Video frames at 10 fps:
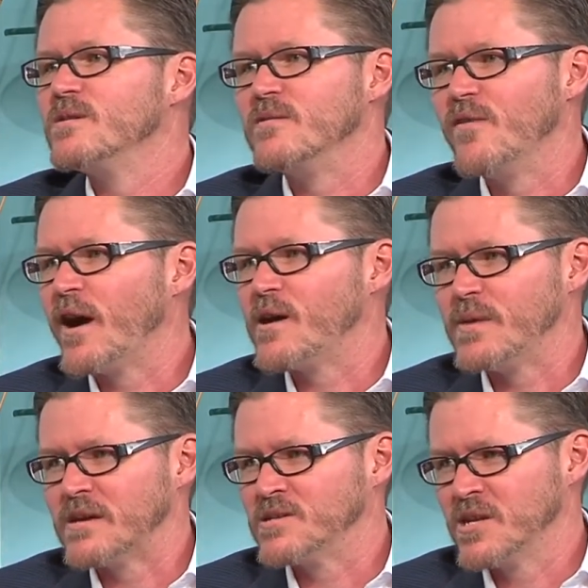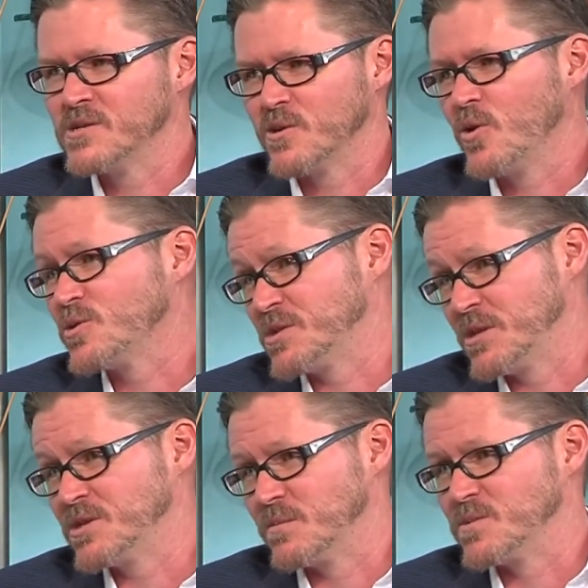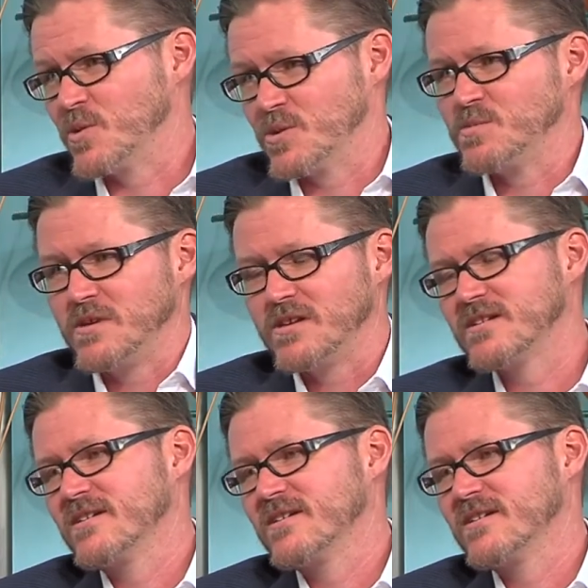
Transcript: environment, can change the whole system, so to speak.